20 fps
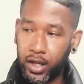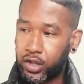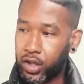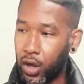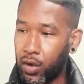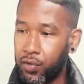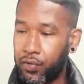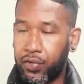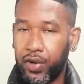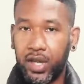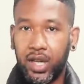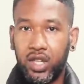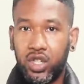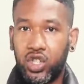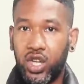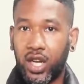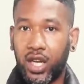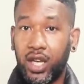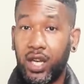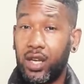I don't think this
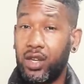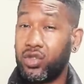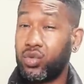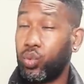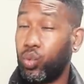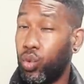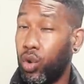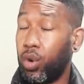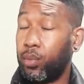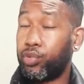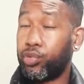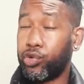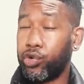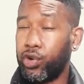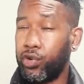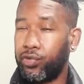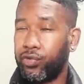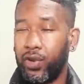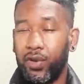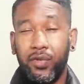jacket is
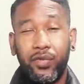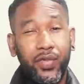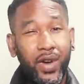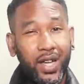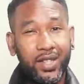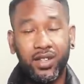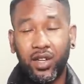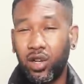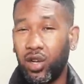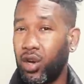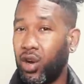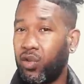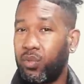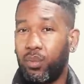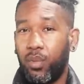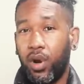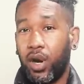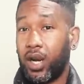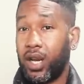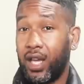waterproof. In fact, a lot of
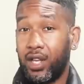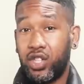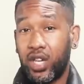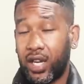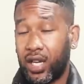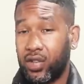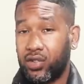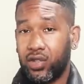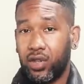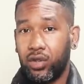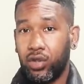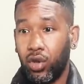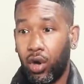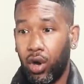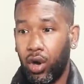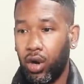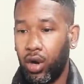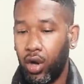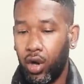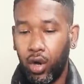Moncler jackets are
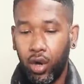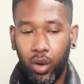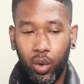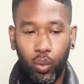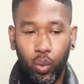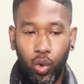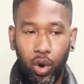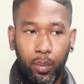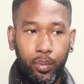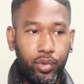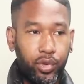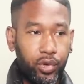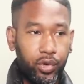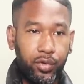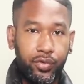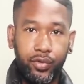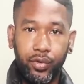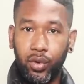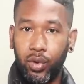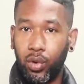not
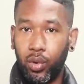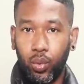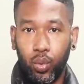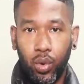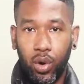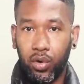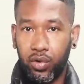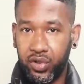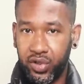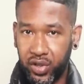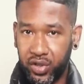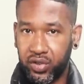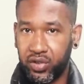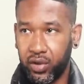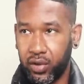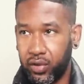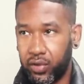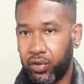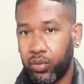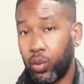waterproof or water
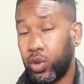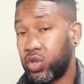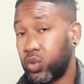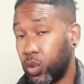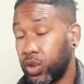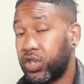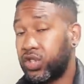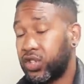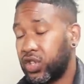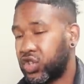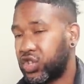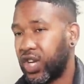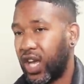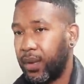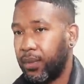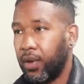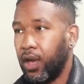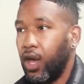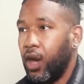resistance, which is a shame.